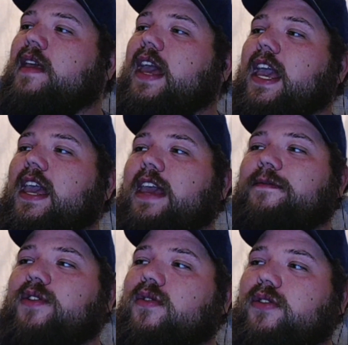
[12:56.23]

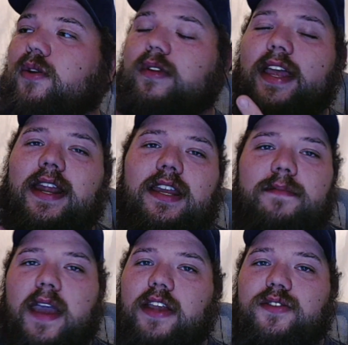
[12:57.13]
if your landing
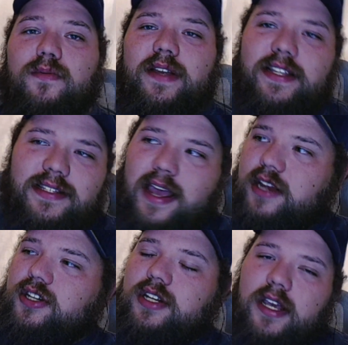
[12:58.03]
page reads like
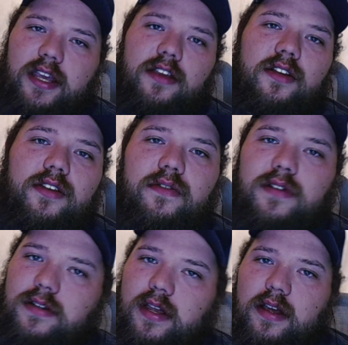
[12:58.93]
shit, your
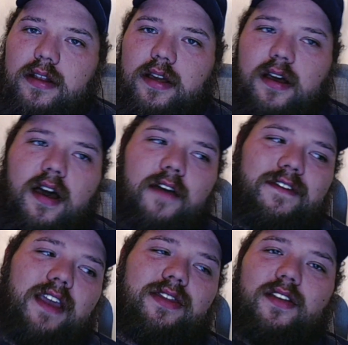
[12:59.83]
user's going to click off
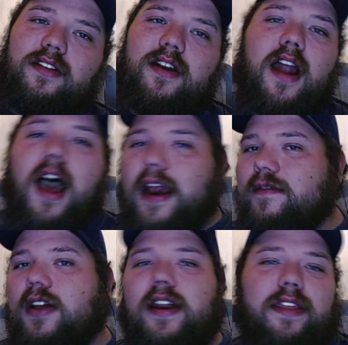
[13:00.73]
and they're not
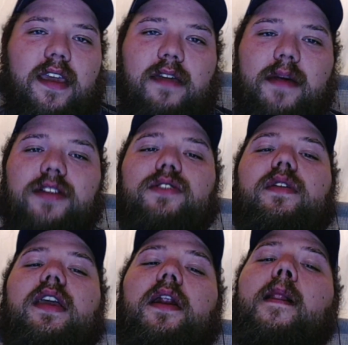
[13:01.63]
ever going to think about you
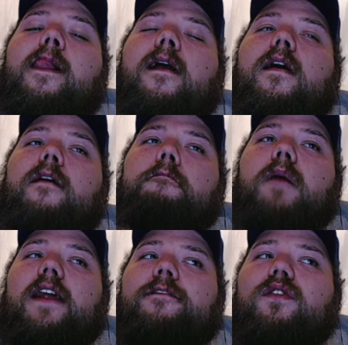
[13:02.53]
again.
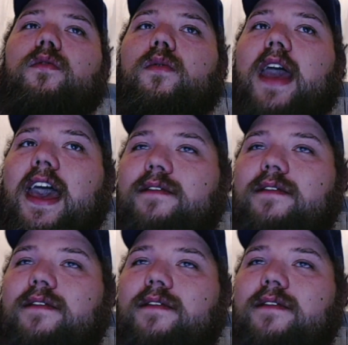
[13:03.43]
But if you have